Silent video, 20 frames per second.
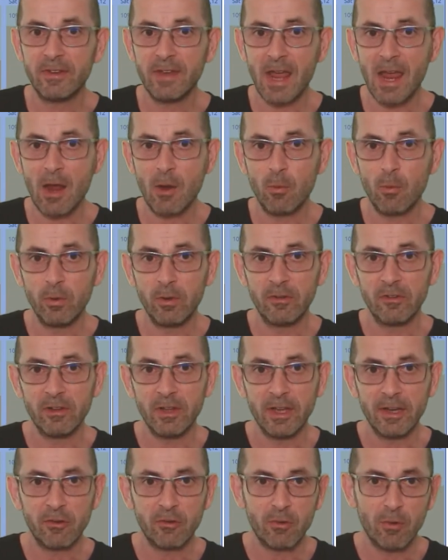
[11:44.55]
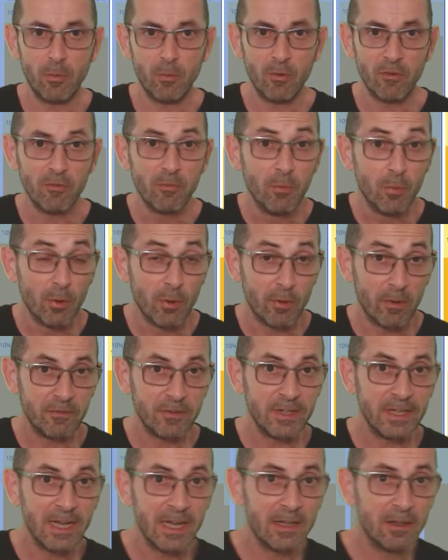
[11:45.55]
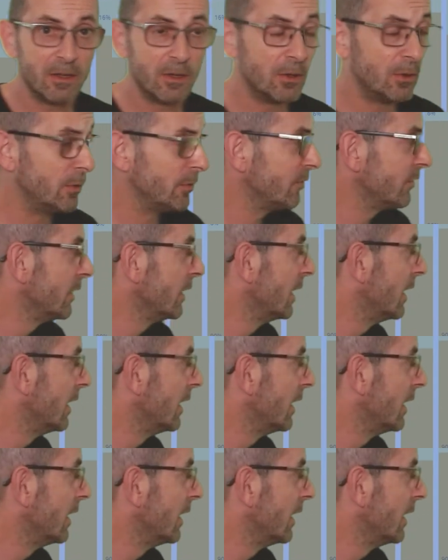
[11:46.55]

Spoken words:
downwards later on, with more of the yellows